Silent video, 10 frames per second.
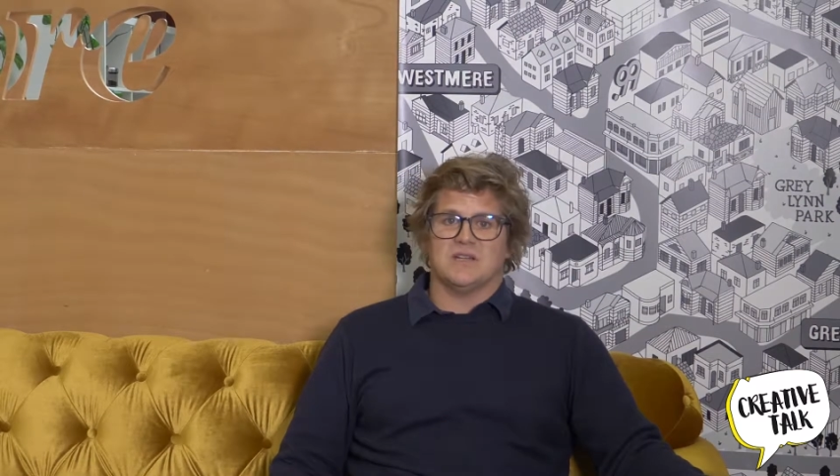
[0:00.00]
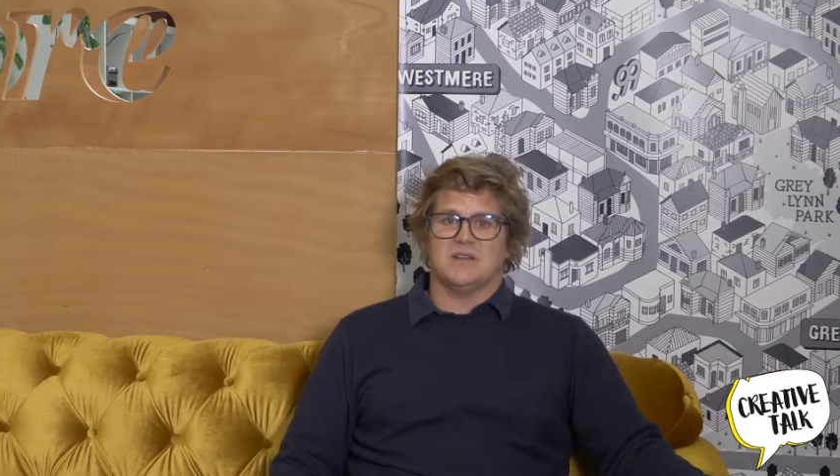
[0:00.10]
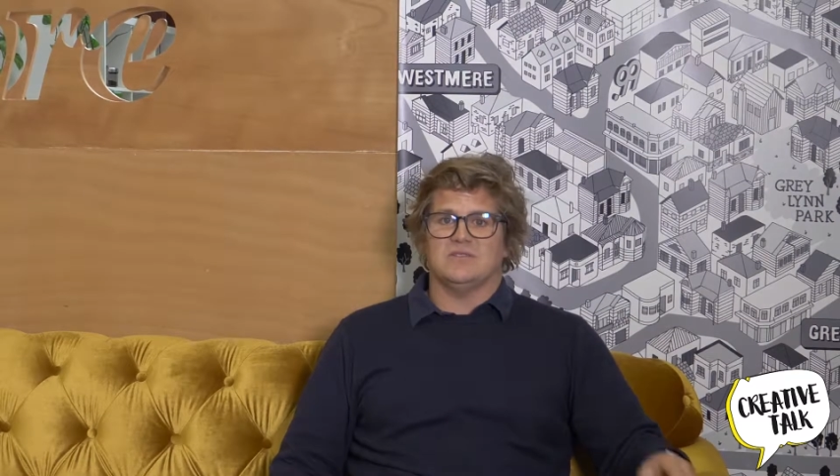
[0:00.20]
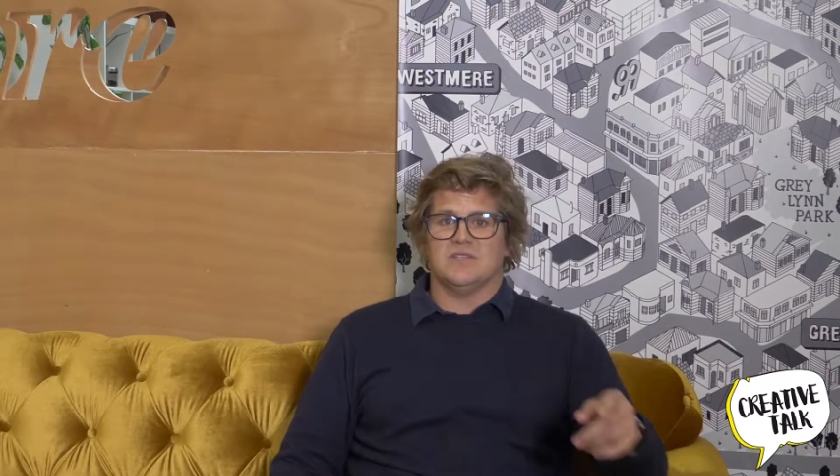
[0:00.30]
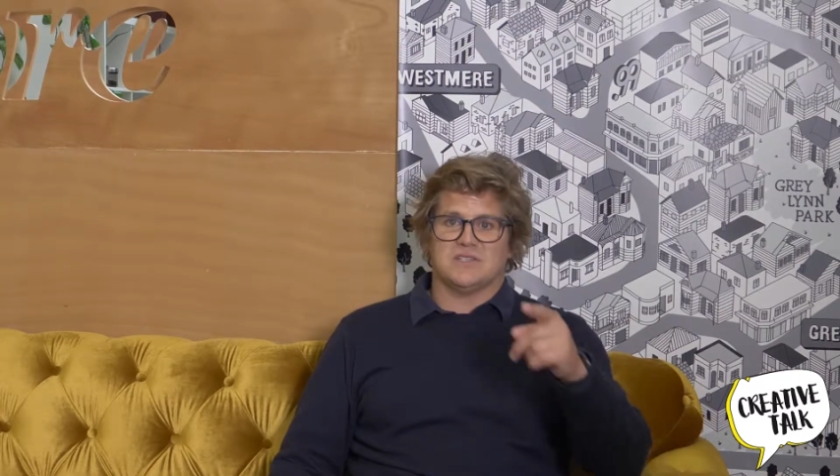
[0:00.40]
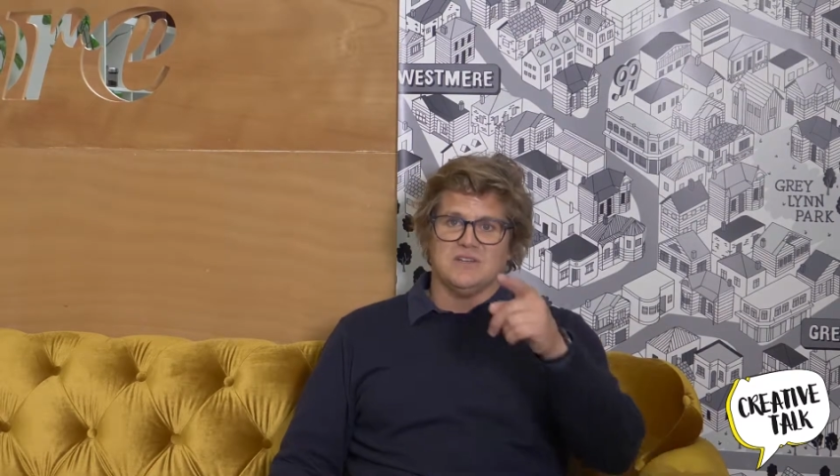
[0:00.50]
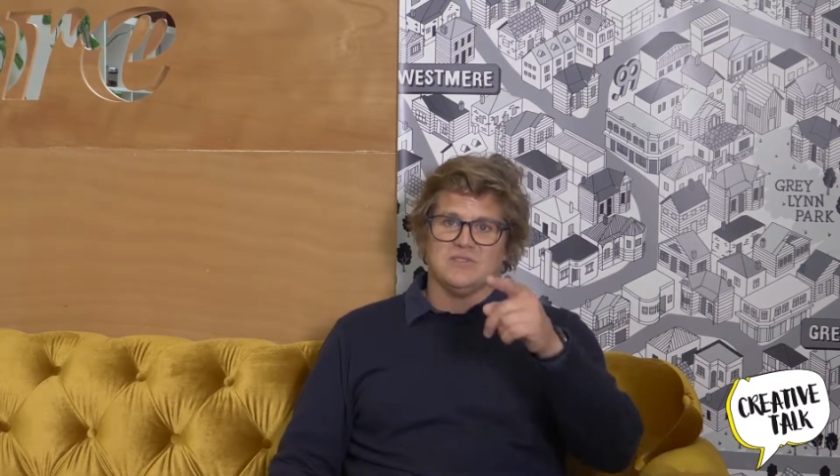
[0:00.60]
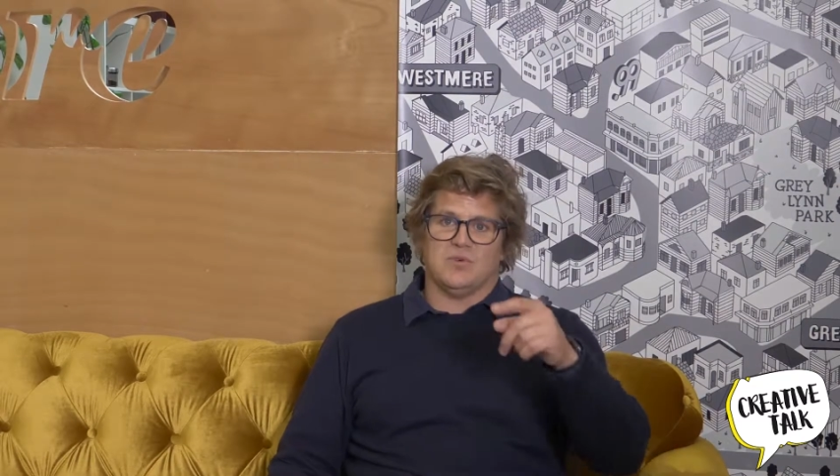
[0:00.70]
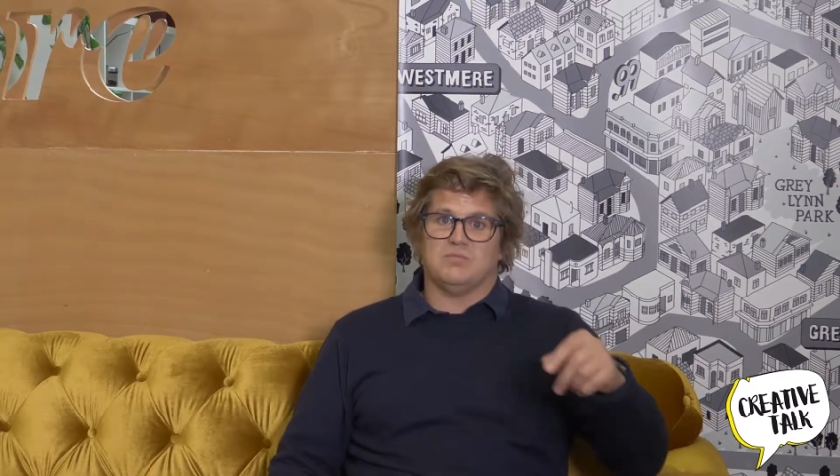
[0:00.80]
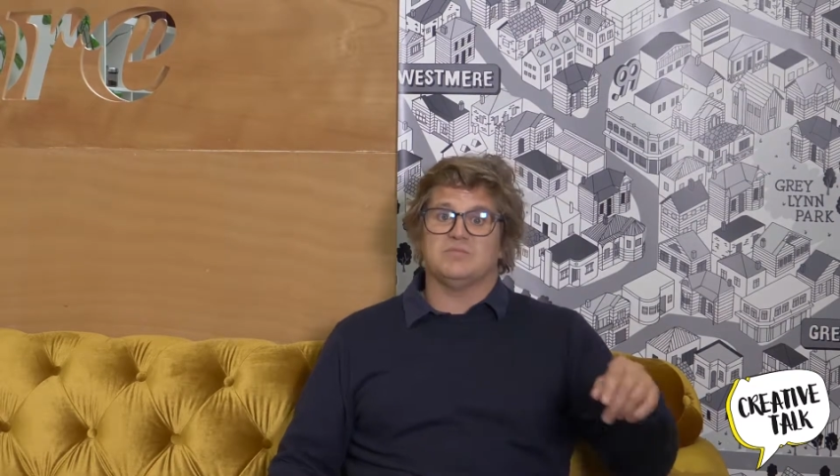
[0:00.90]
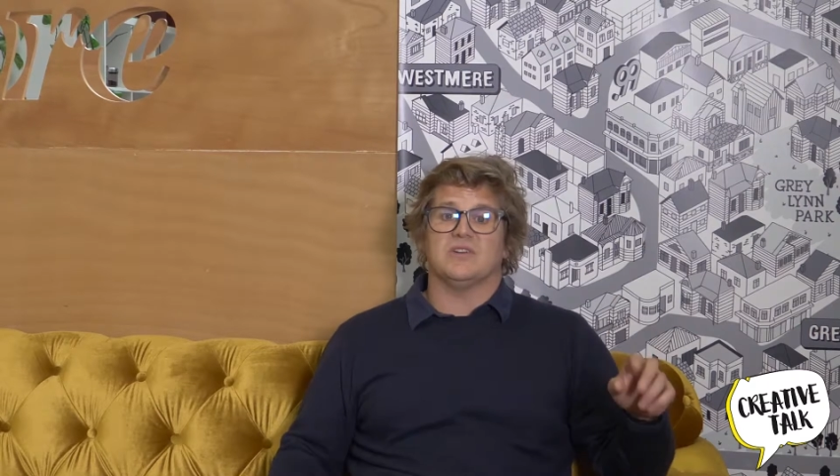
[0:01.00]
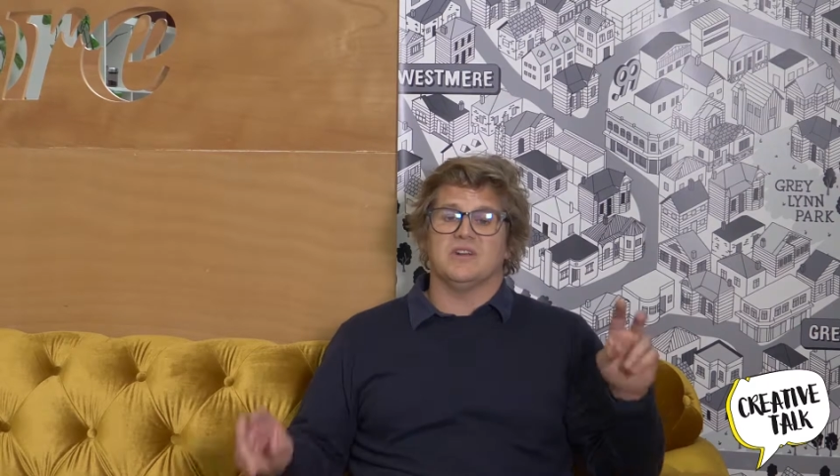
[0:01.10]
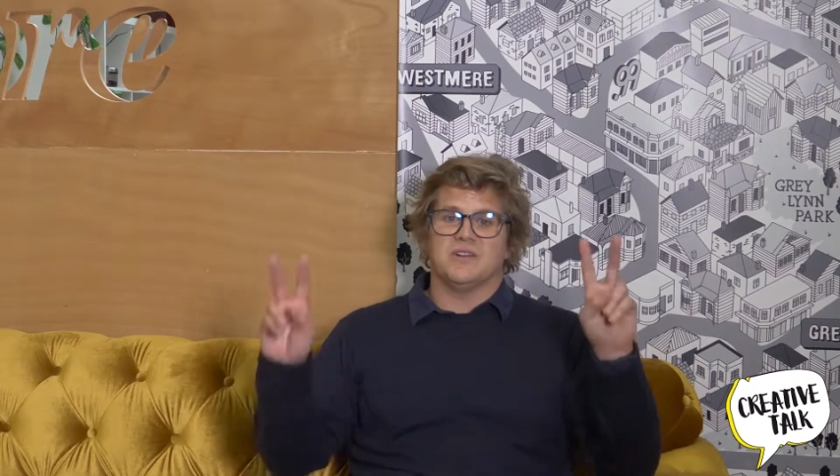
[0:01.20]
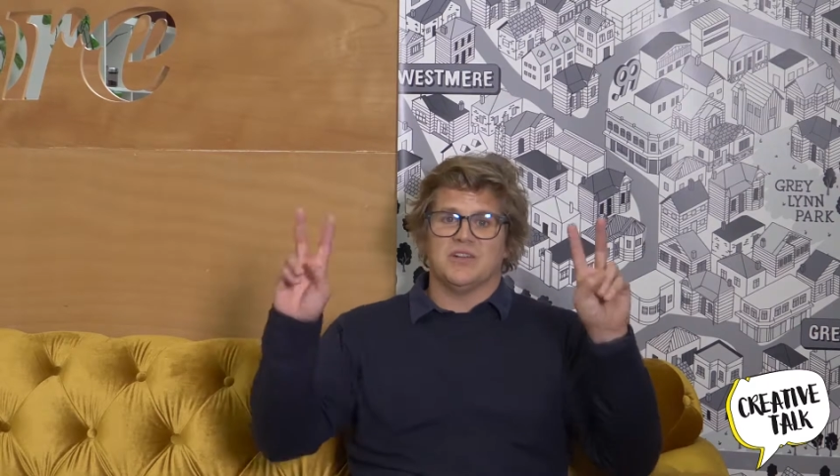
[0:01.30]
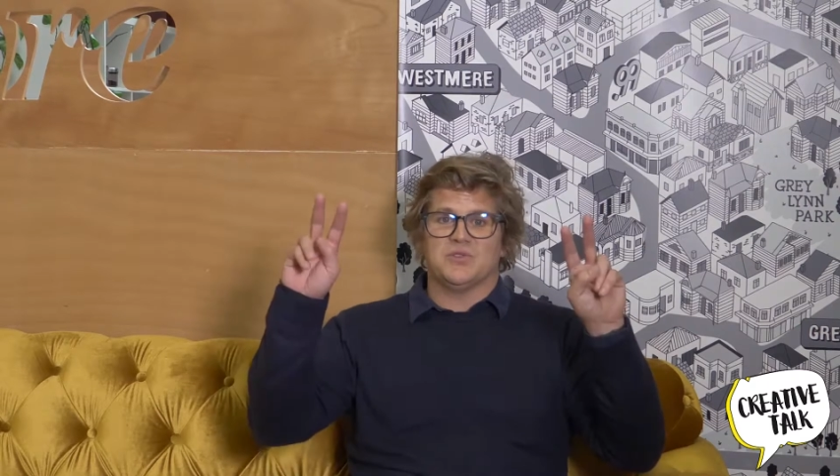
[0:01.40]
code, these guys,
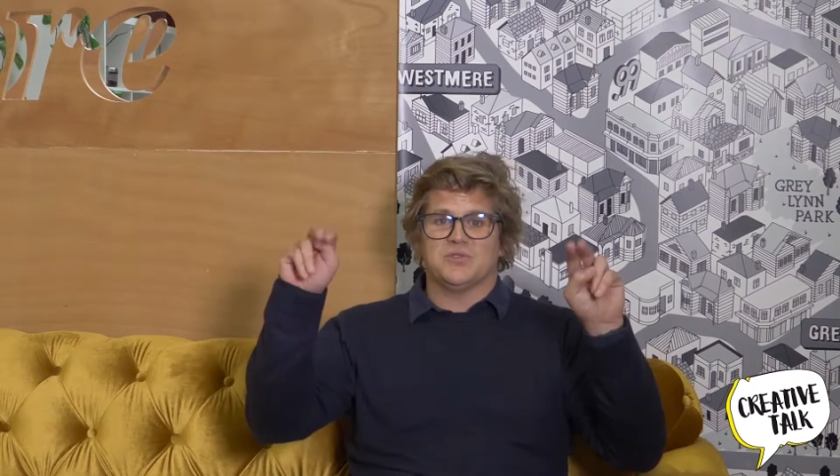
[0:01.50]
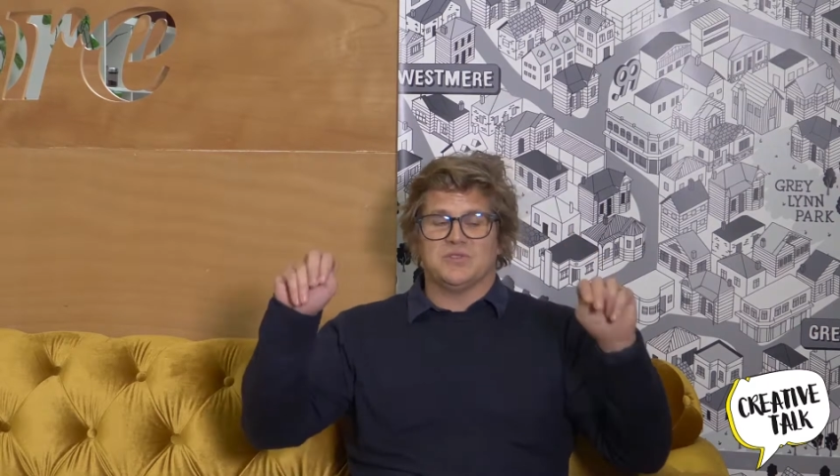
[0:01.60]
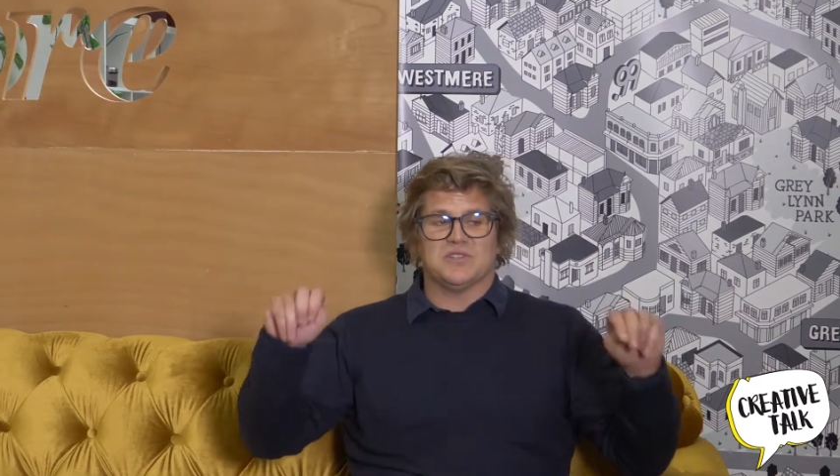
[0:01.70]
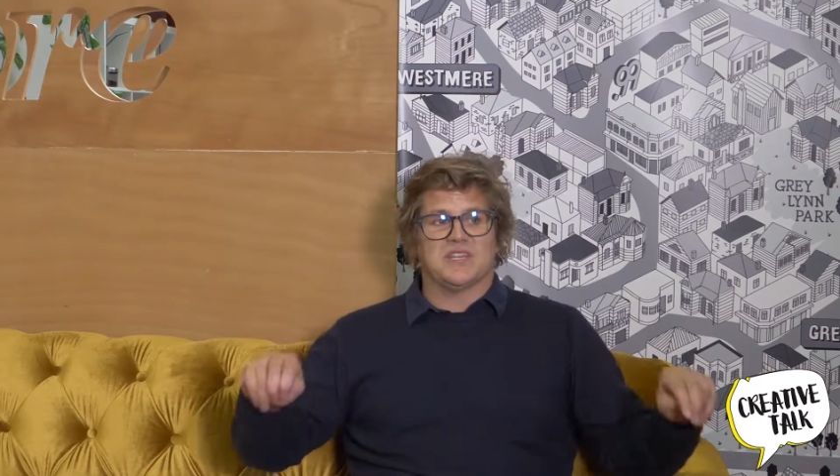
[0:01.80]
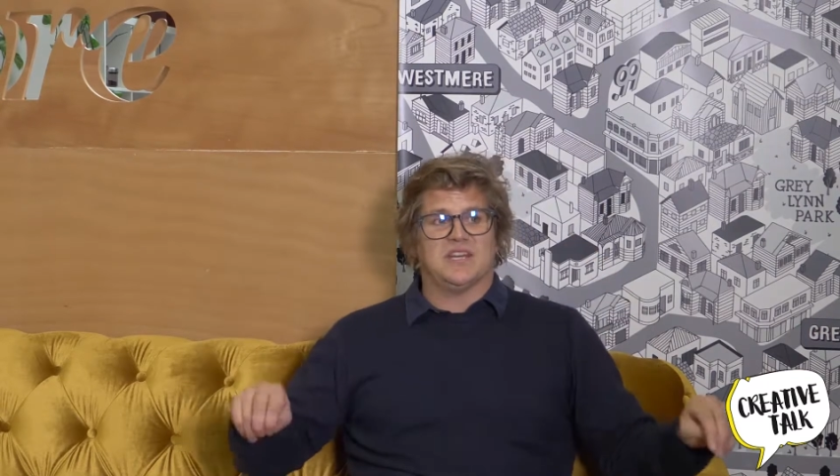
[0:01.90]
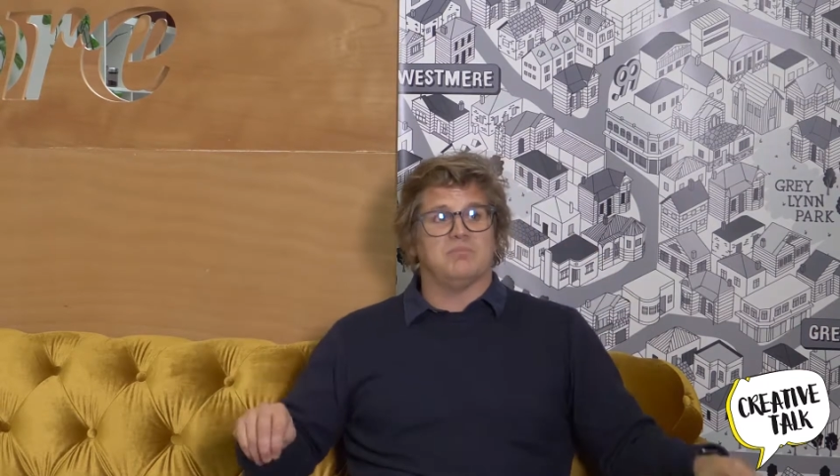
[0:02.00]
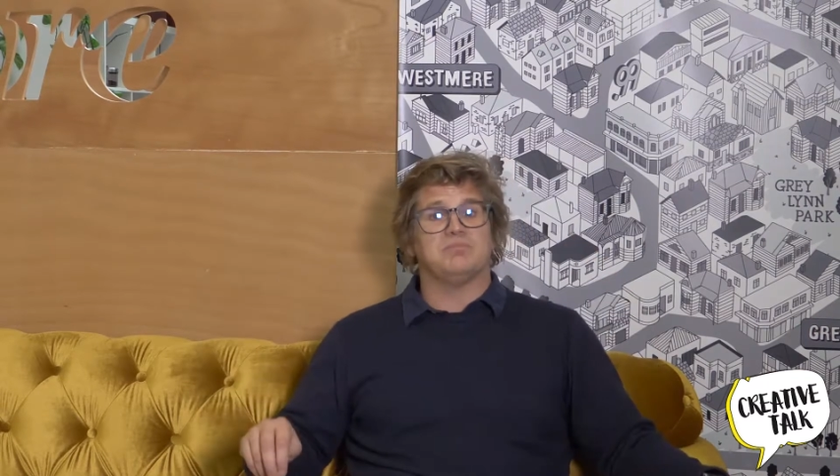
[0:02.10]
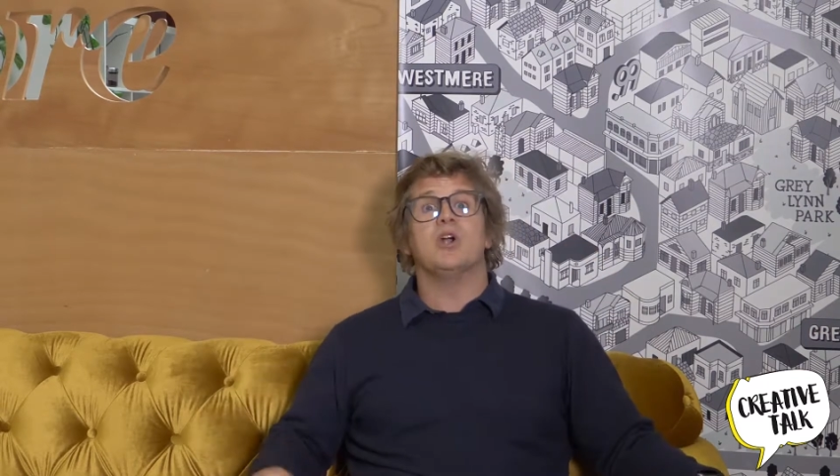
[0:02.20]
sorry, I don't use a discount,